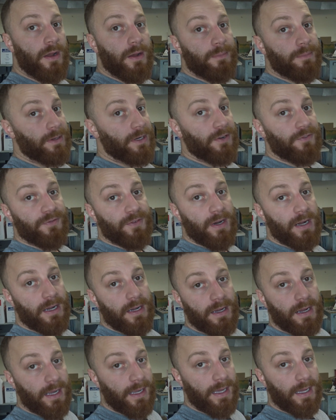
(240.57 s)
But if
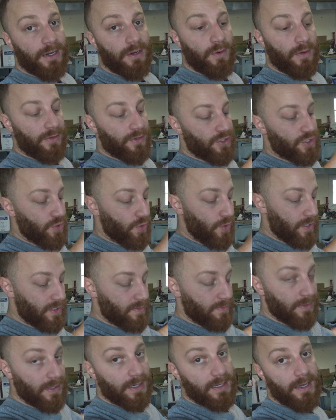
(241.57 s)
not, I got no other choice.
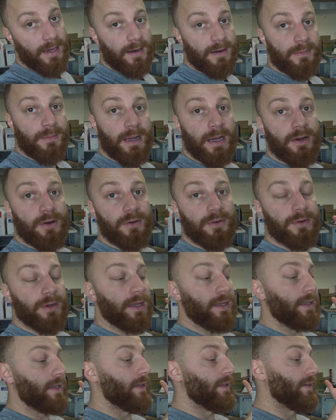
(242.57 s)
I'm gonna cut them out
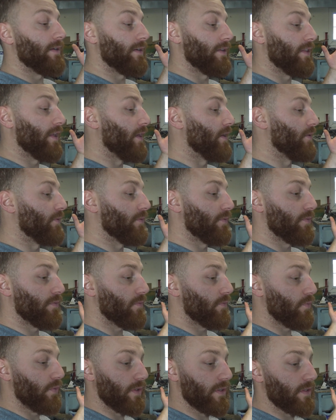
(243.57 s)
and then
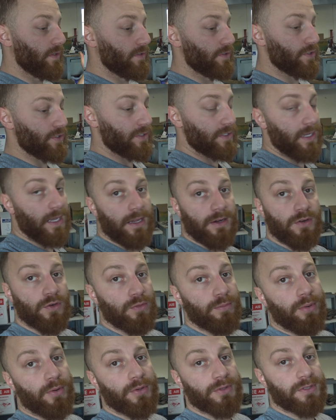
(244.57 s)
we can just get new
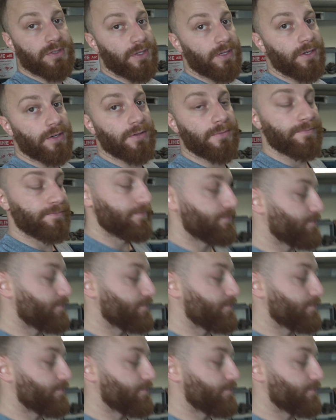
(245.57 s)
bolts later.